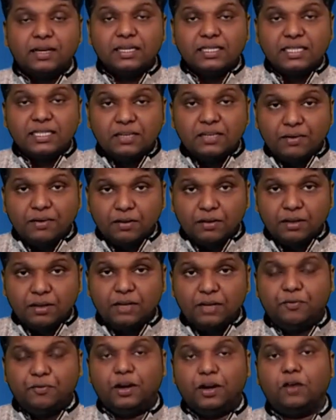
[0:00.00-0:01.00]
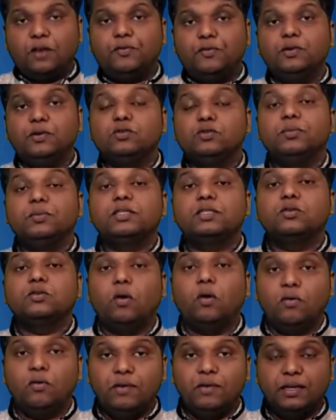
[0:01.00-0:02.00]
is given in front of you to be
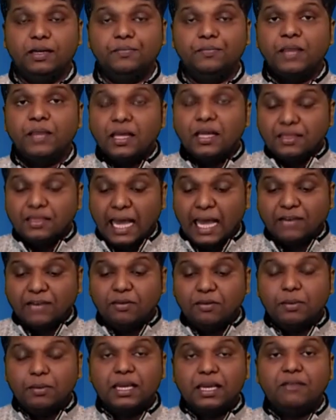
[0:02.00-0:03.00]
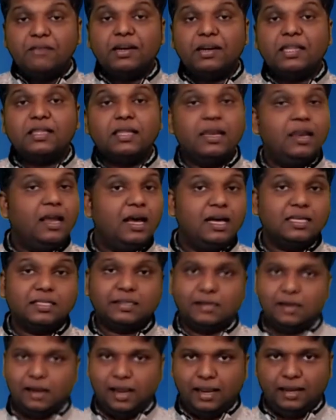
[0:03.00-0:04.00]
solved, that will be given in the
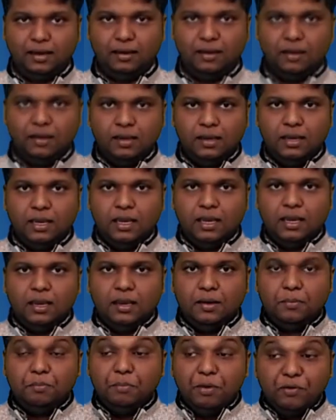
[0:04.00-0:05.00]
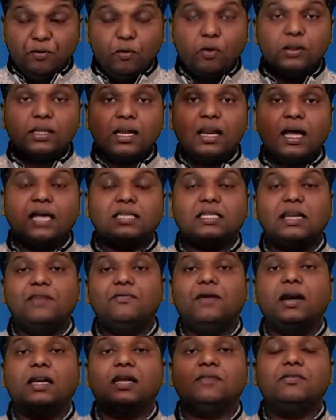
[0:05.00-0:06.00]
last line. Before the last line,
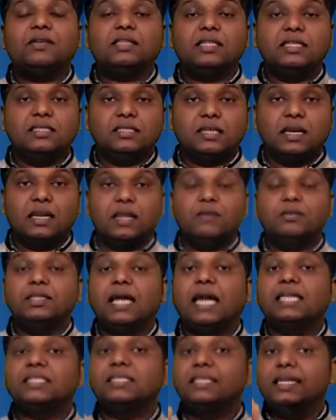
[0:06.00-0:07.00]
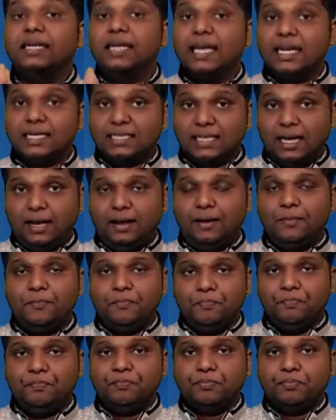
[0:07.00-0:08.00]
whatever things are given, that's the data
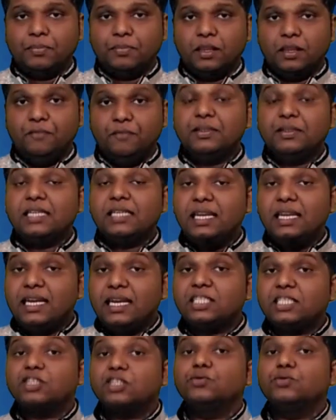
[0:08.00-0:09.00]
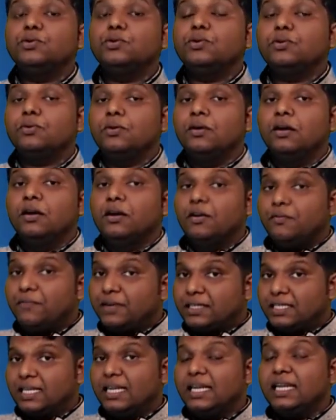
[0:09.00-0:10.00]
which
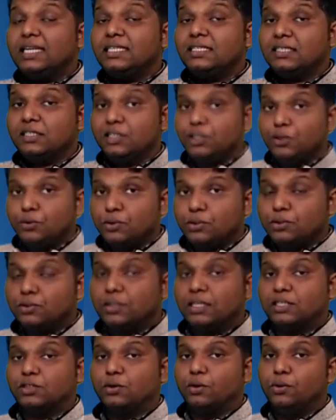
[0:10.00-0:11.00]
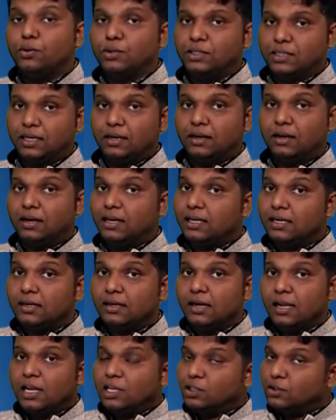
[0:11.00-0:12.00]
leads you to the solution. Clear?
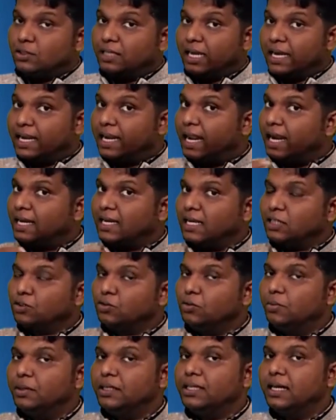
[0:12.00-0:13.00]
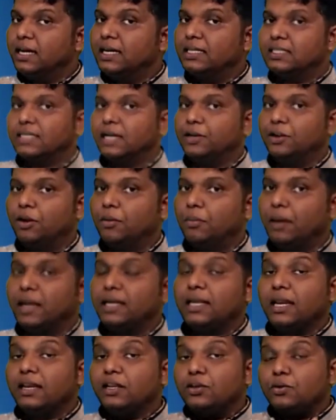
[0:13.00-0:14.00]
So that data should be there inside your
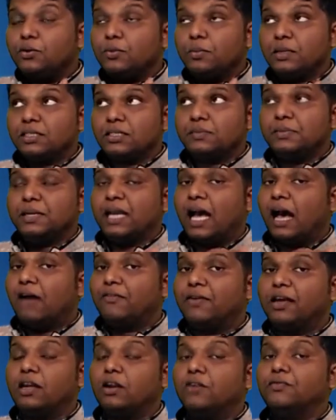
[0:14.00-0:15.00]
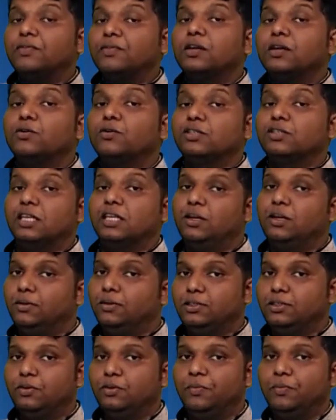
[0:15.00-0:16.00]
mind, and you must be aware of the question
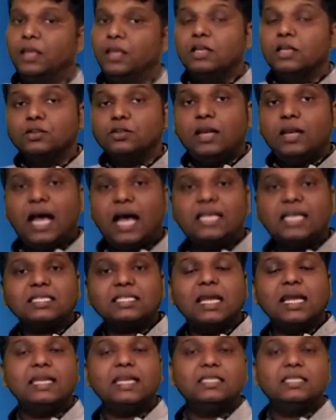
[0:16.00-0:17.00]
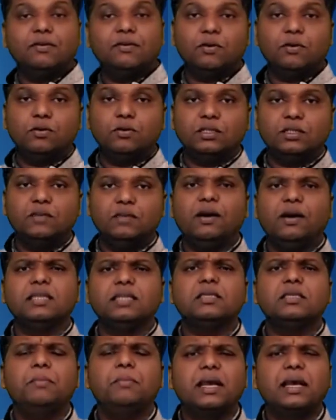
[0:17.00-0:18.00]
also. So last line is our question. What
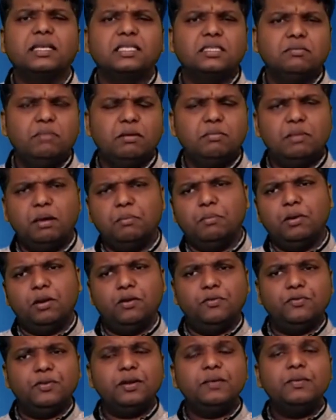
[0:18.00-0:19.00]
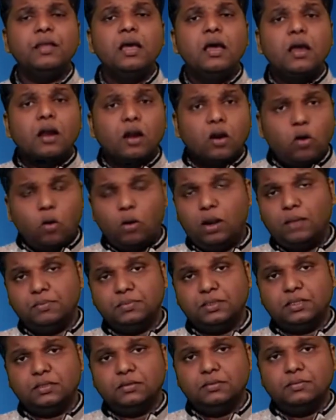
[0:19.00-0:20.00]
is the maximum number of
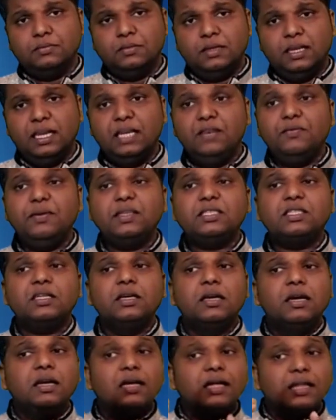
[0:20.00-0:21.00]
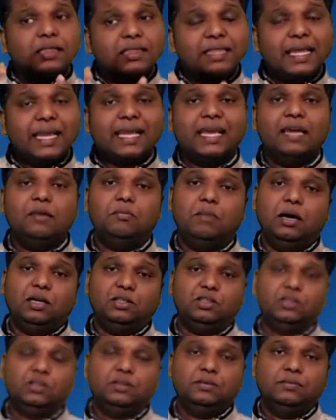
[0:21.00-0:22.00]
columns in which they can
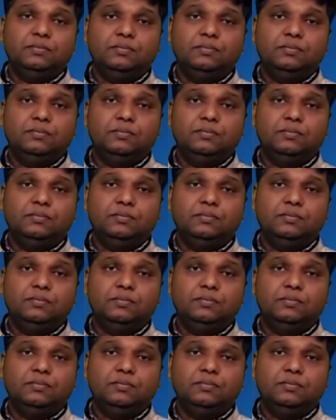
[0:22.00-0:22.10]
march?